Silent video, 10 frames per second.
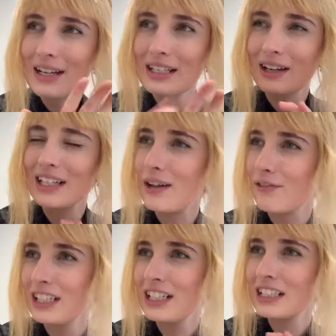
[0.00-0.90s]
so I
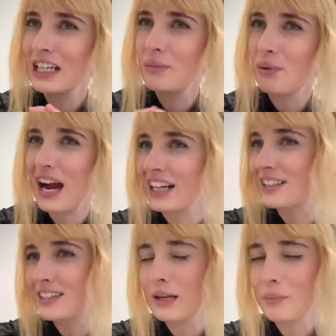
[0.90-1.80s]
definitely need to keep
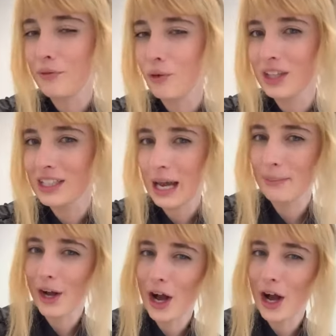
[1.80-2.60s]
practicing before the time